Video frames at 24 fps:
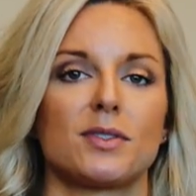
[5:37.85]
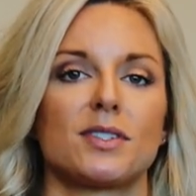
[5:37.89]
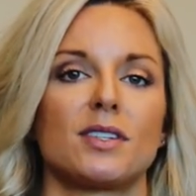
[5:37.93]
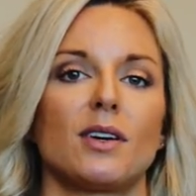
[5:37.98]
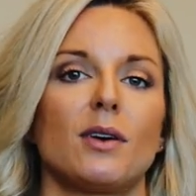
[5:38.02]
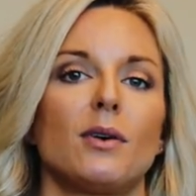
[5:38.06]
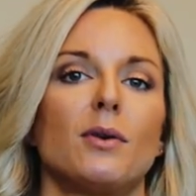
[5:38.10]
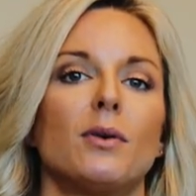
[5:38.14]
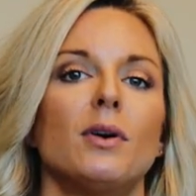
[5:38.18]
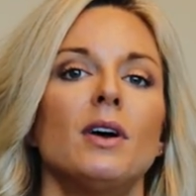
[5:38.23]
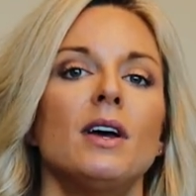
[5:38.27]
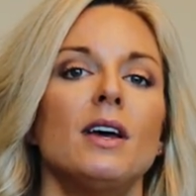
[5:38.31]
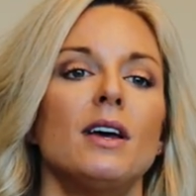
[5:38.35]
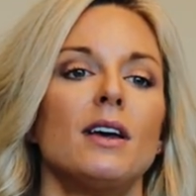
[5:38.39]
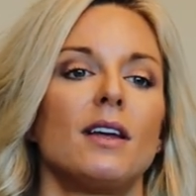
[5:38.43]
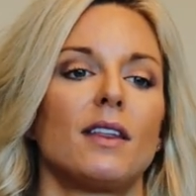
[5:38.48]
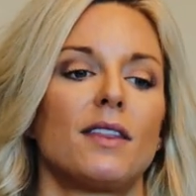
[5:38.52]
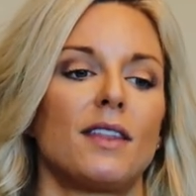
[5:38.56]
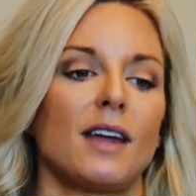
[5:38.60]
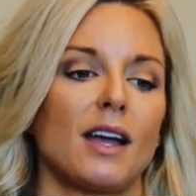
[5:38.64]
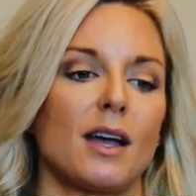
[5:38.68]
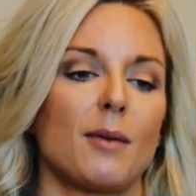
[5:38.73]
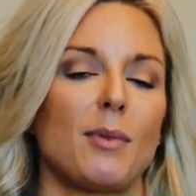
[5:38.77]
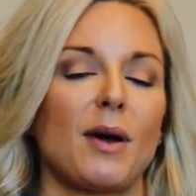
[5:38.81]
So
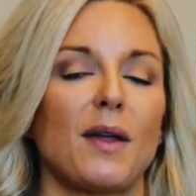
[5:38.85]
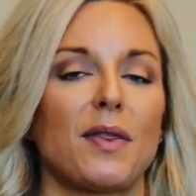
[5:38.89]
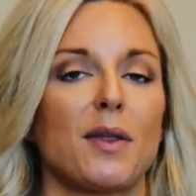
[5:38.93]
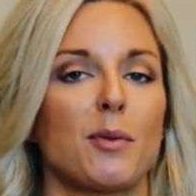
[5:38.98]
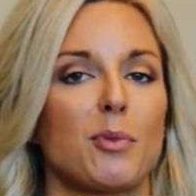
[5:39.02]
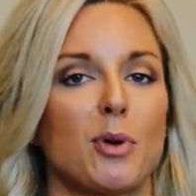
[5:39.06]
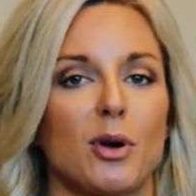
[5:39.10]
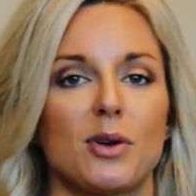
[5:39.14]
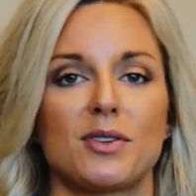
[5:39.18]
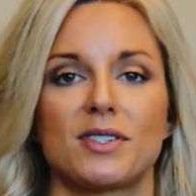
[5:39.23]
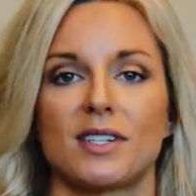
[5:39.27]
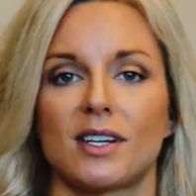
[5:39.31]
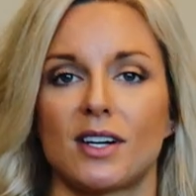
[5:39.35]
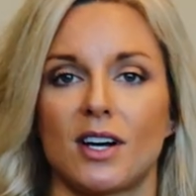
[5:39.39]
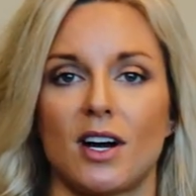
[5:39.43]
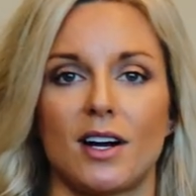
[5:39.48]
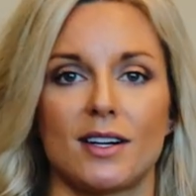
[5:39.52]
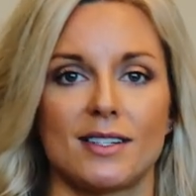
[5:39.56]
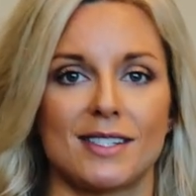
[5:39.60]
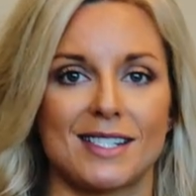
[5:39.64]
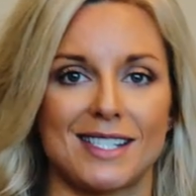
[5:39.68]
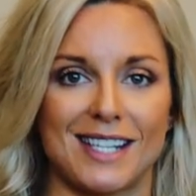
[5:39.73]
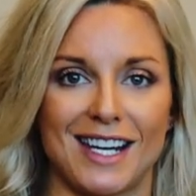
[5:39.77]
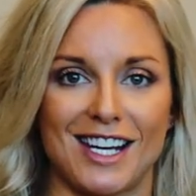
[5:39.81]
think about the pros and
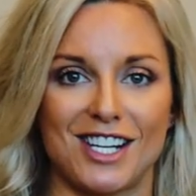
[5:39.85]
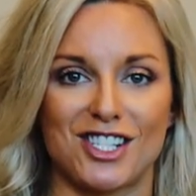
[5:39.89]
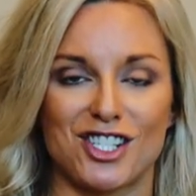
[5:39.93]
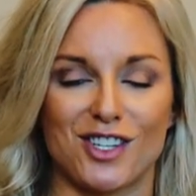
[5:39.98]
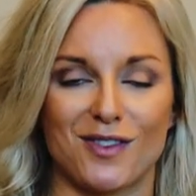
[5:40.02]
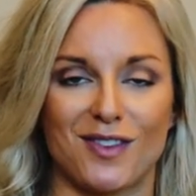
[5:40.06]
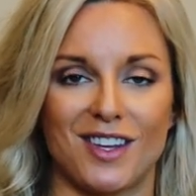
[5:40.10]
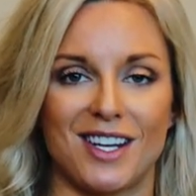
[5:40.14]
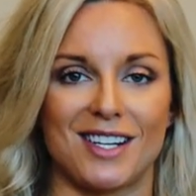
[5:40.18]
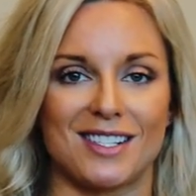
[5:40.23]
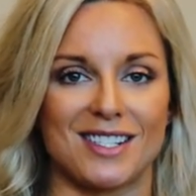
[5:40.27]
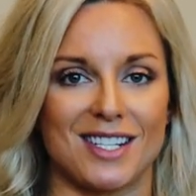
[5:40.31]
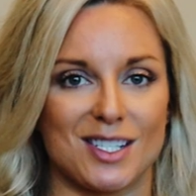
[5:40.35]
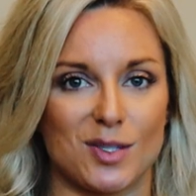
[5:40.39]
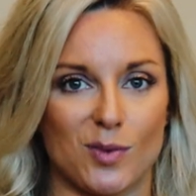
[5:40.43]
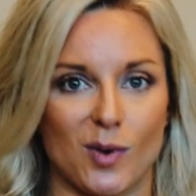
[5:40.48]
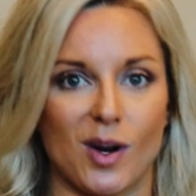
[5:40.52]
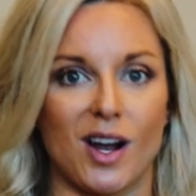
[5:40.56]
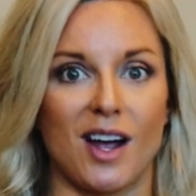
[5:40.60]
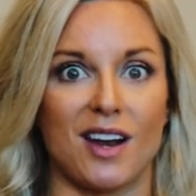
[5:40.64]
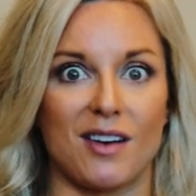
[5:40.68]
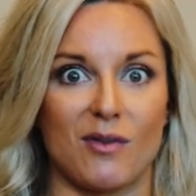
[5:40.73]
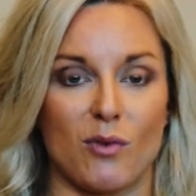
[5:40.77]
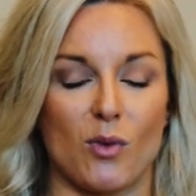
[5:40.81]
cons to each of these as we're
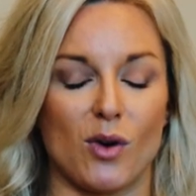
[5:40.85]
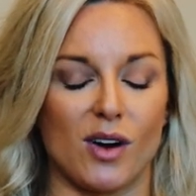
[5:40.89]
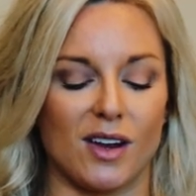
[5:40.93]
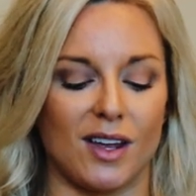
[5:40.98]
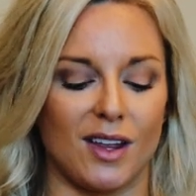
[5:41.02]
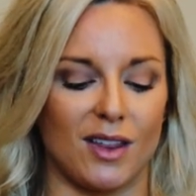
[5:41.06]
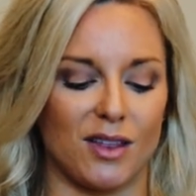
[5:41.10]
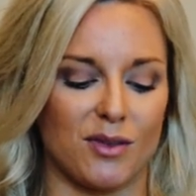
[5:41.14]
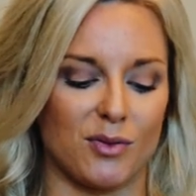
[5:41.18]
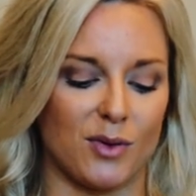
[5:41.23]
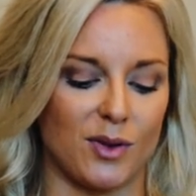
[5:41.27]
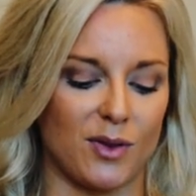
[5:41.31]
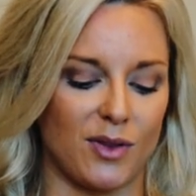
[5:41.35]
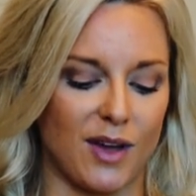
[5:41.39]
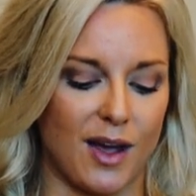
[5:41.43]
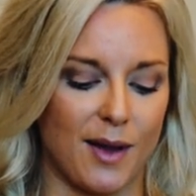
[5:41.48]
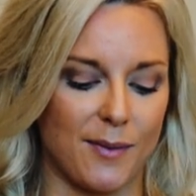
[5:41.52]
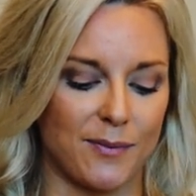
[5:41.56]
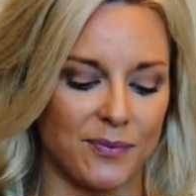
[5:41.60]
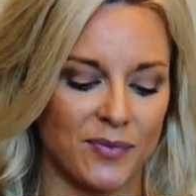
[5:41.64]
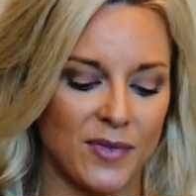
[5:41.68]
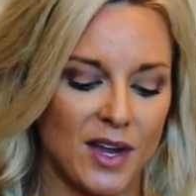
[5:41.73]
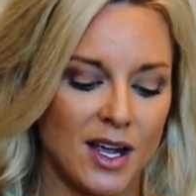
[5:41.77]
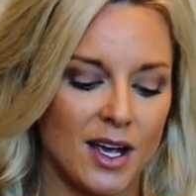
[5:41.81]
kind of working through
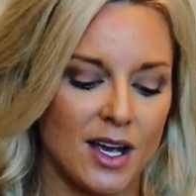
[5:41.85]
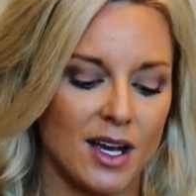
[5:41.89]
them.